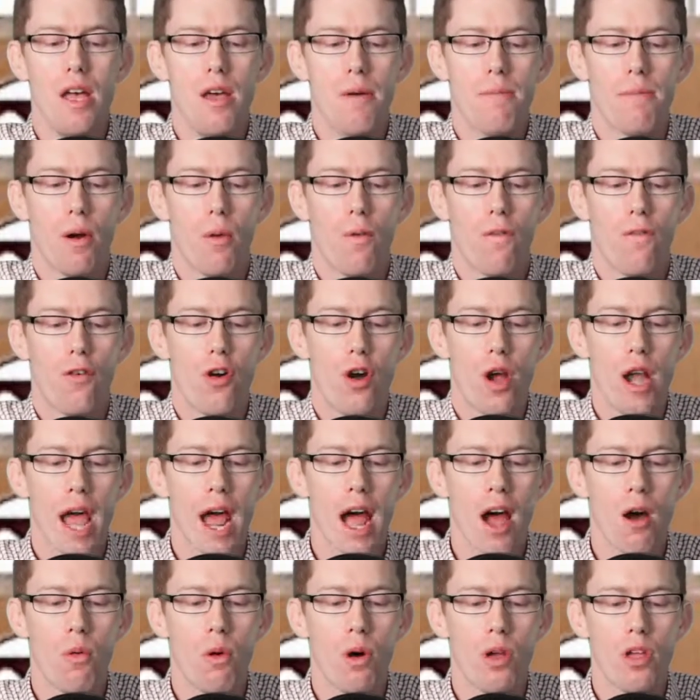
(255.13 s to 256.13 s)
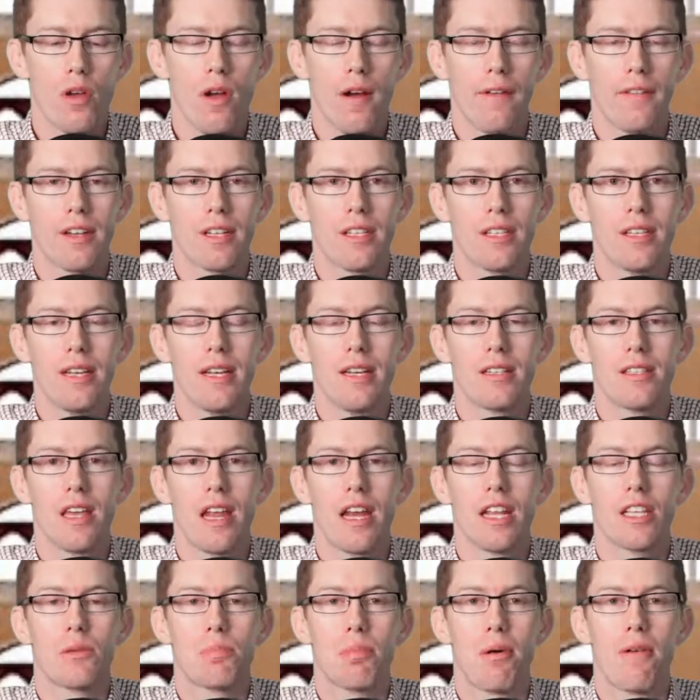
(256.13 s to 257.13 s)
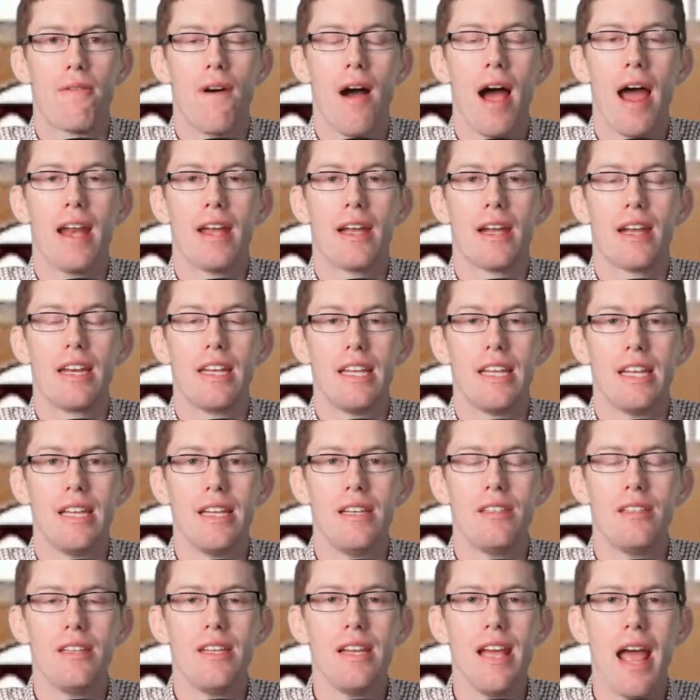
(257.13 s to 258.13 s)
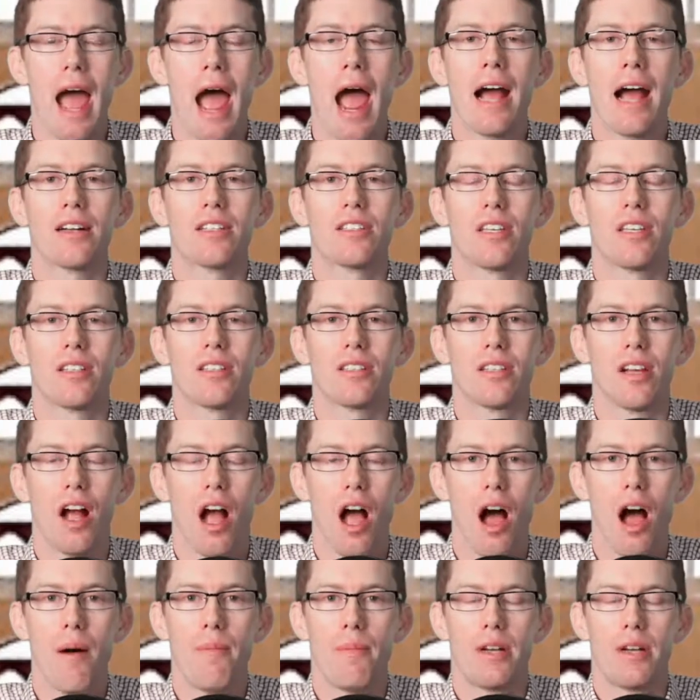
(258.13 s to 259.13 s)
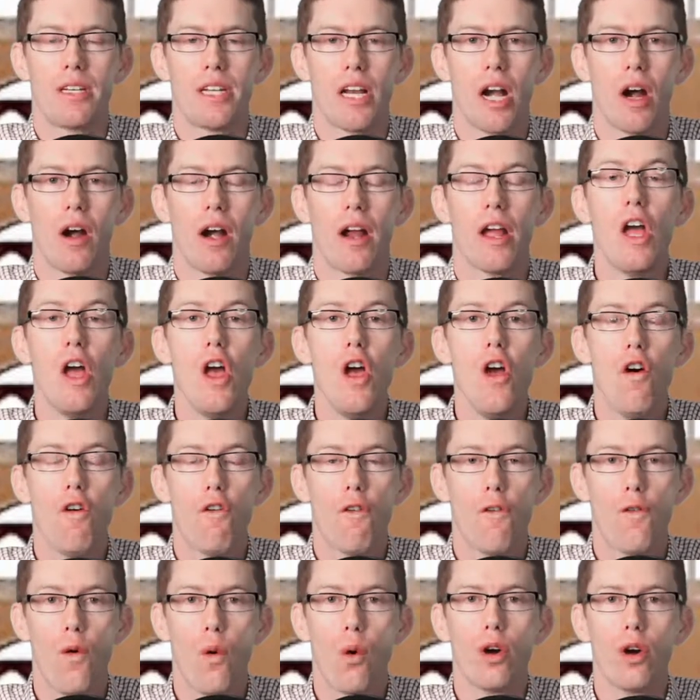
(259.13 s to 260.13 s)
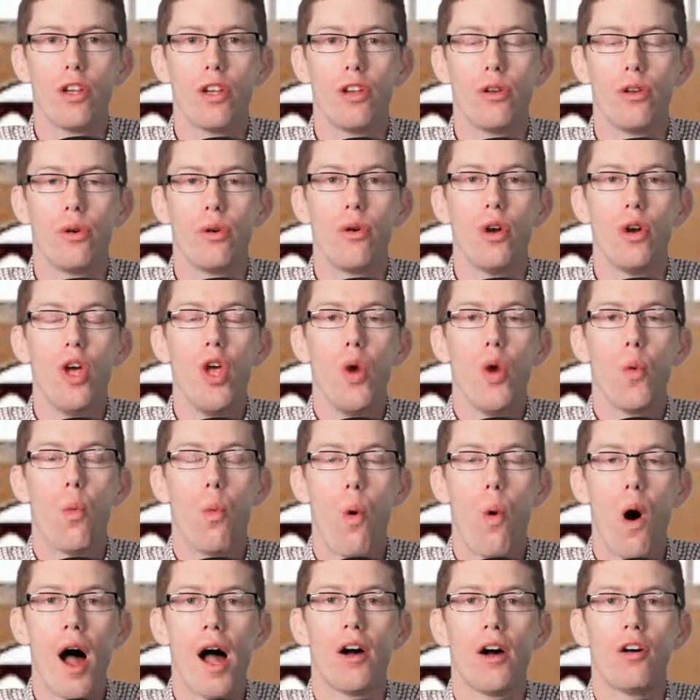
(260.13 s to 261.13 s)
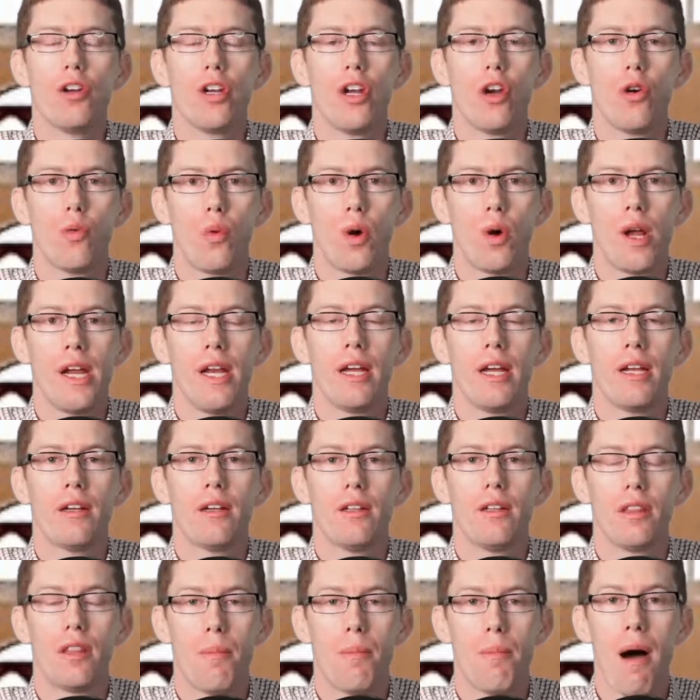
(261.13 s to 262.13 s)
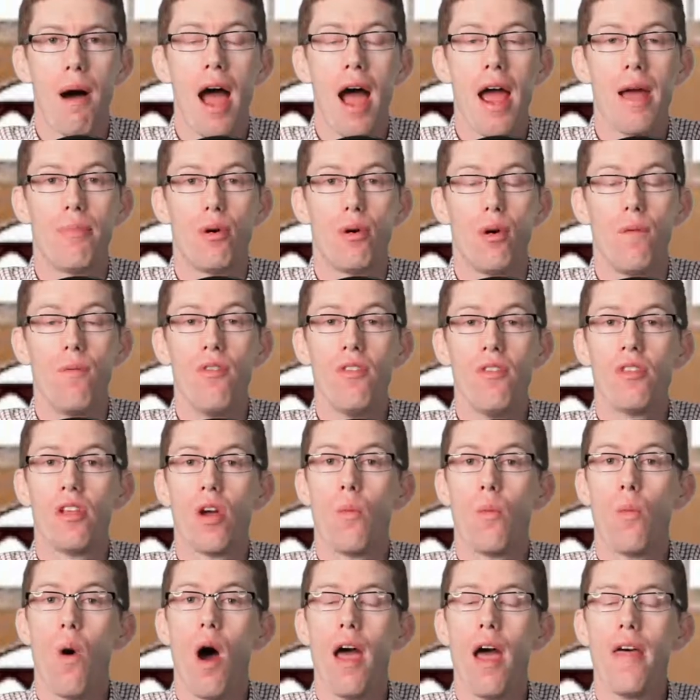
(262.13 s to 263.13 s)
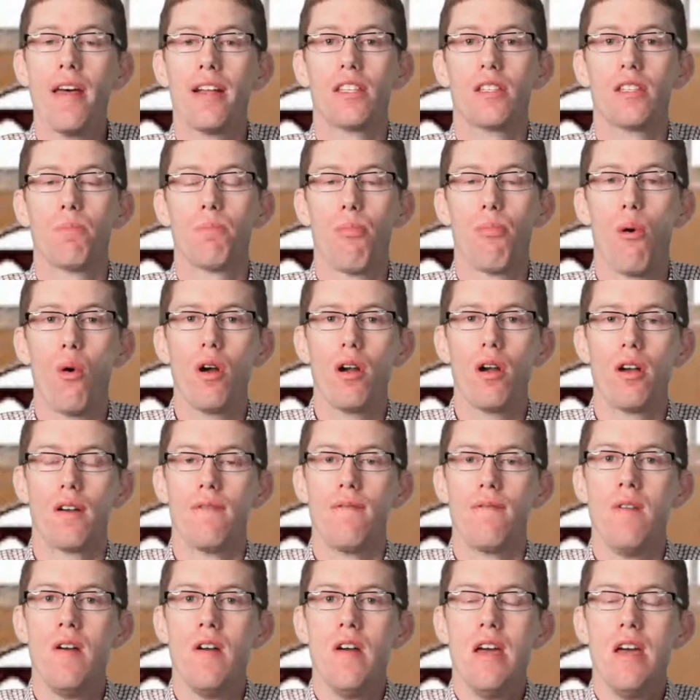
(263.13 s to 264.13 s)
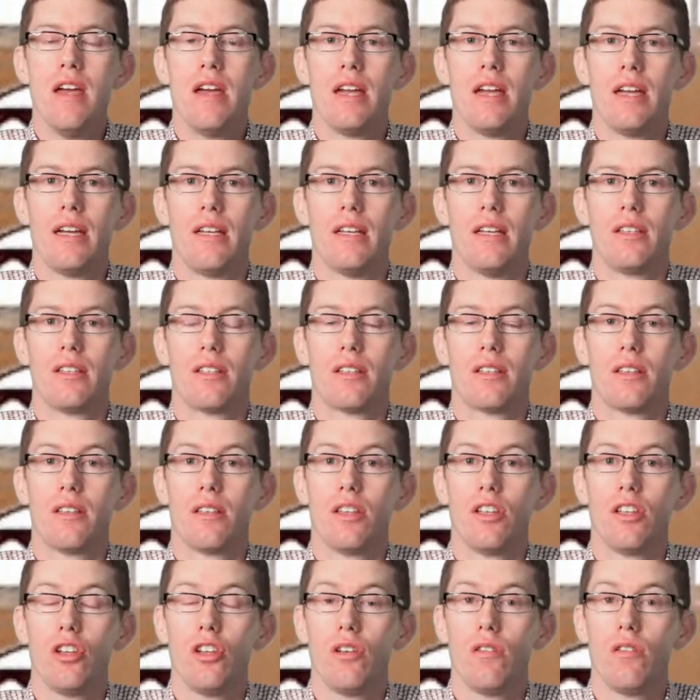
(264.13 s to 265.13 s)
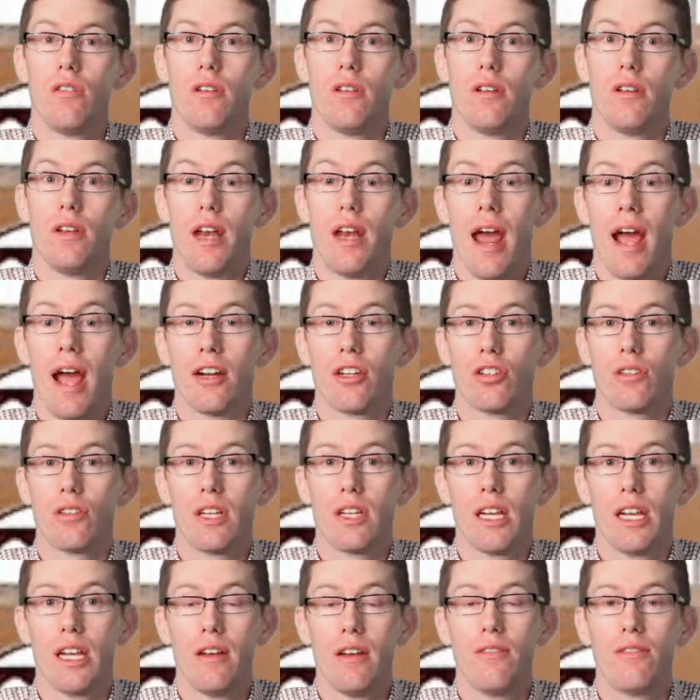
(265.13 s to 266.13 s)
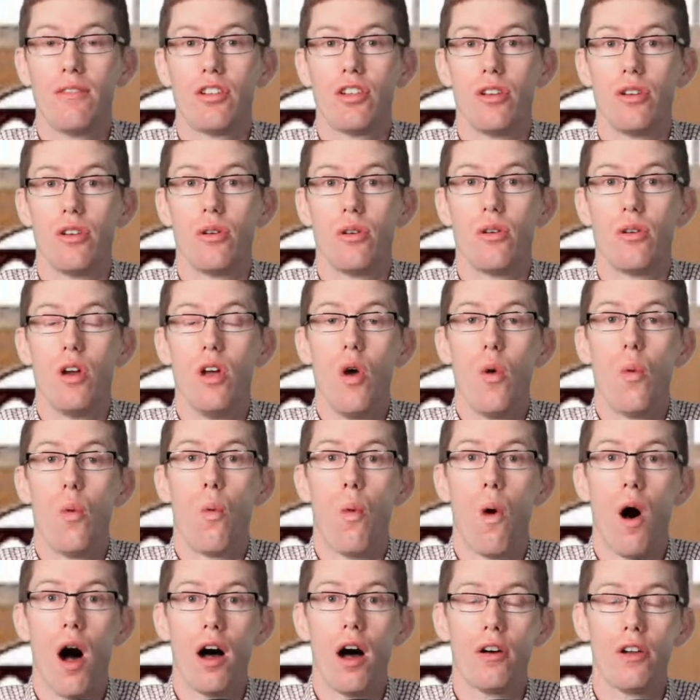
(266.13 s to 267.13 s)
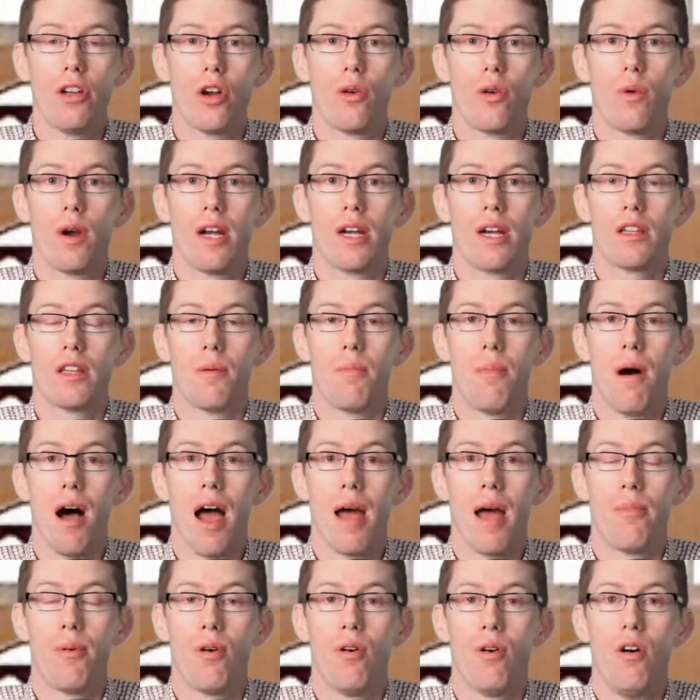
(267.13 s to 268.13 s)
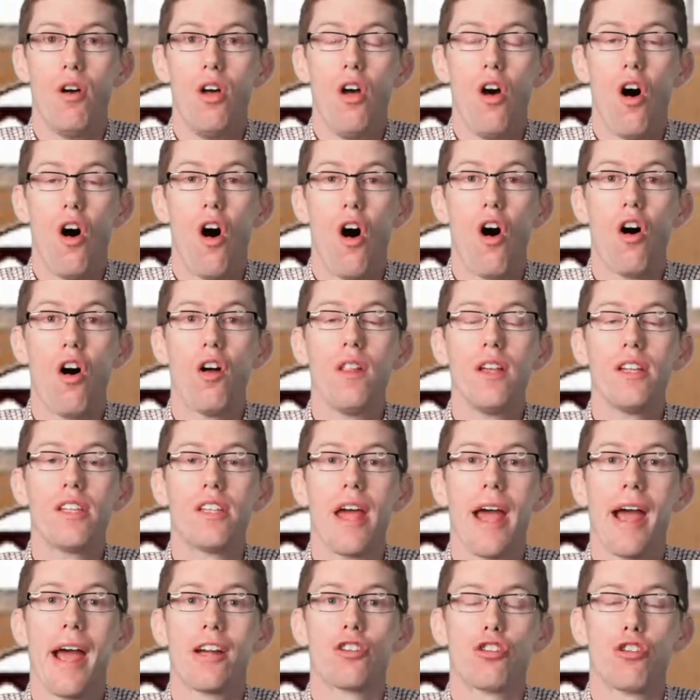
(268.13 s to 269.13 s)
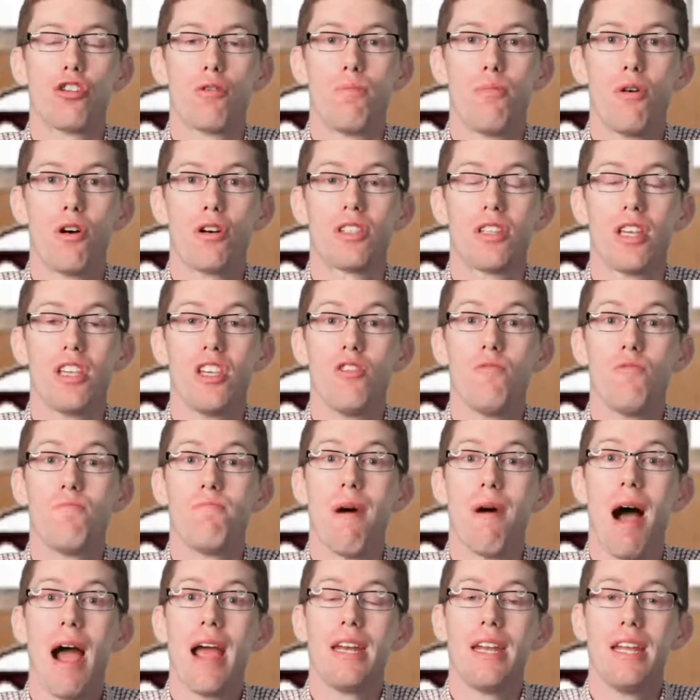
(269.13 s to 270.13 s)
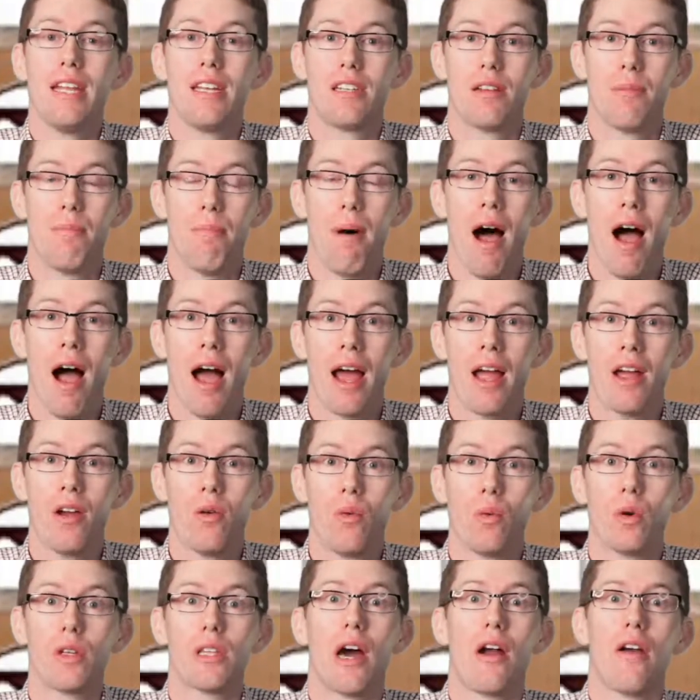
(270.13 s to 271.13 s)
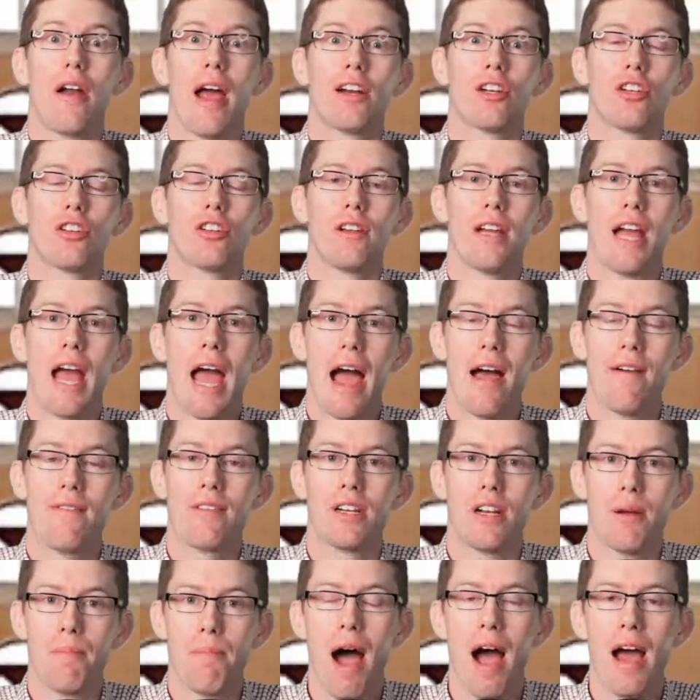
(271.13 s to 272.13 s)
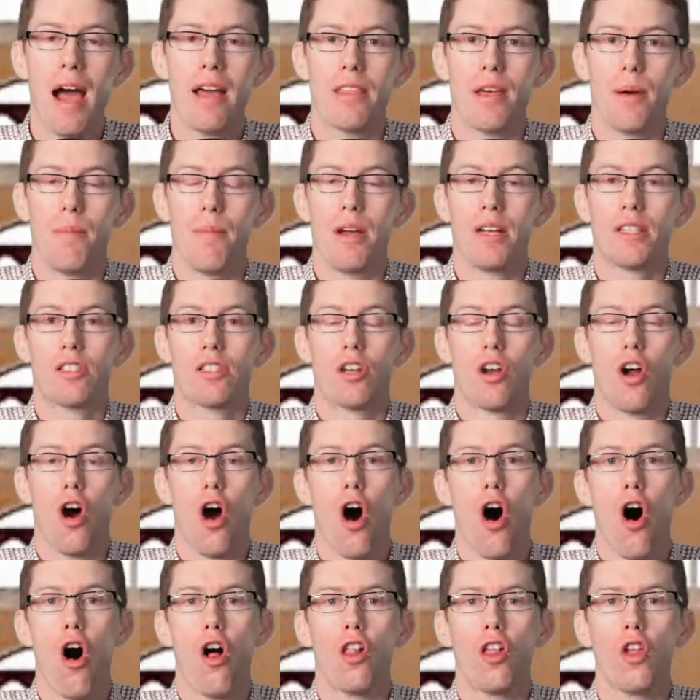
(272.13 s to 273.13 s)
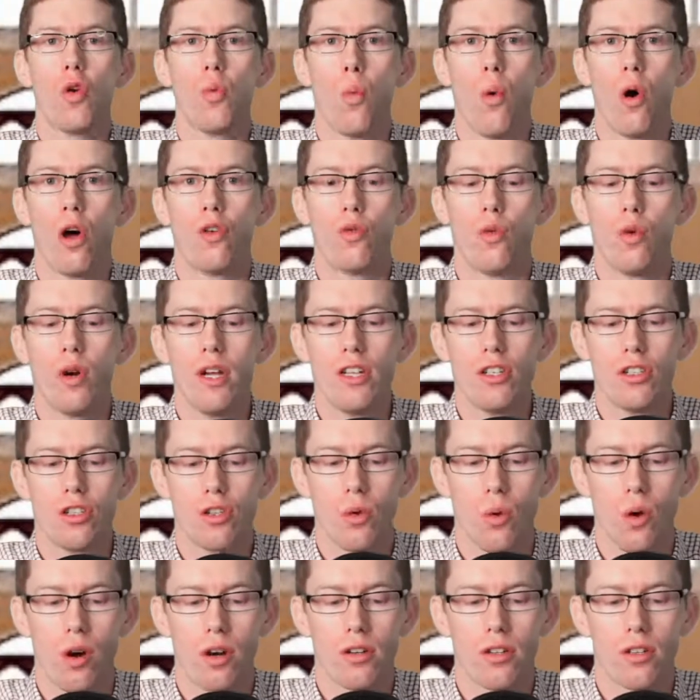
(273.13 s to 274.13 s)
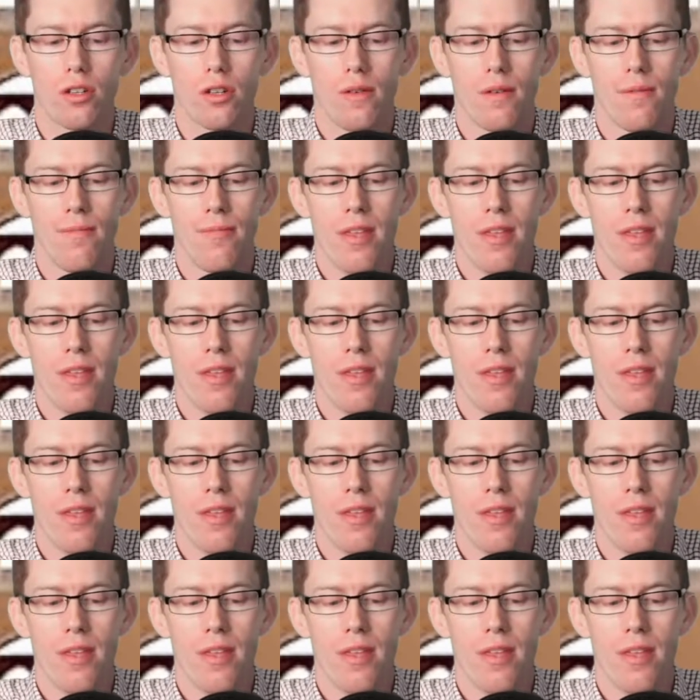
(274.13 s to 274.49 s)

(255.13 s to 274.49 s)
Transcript: But for now, what you have to see is that it's providing an easy access commentary for you while you're reading the Bible. And why that's important is it actually gives you, while you're reading the Bible, all these extra books that you might need to buy without actually having to buy them. It's an all-in-one resource.